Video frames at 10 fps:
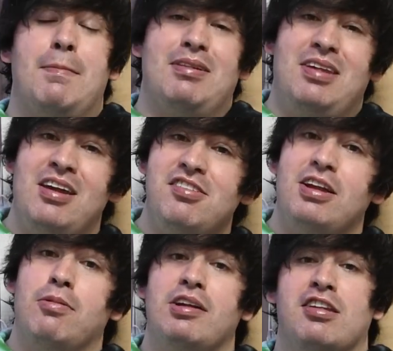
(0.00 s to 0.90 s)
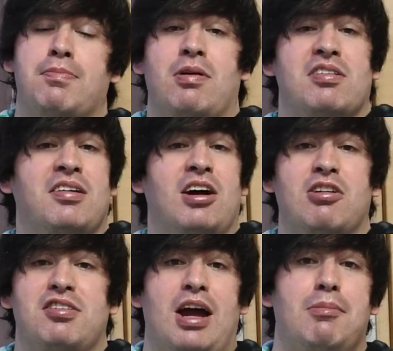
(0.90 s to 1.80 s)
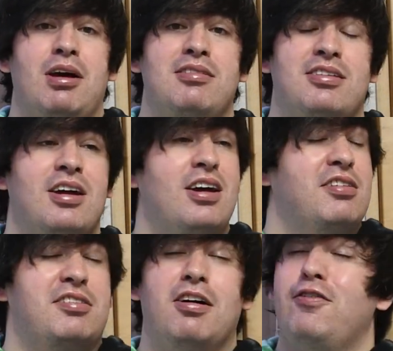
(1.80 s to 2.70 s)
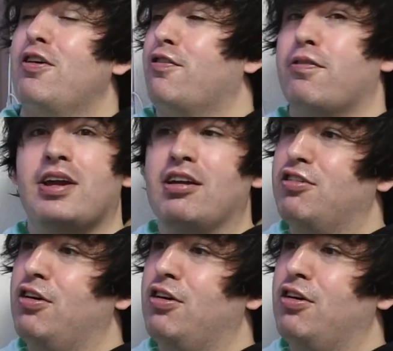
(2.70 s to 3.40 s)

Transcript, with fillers: and potentially racist person on your timelines, just look for a freaking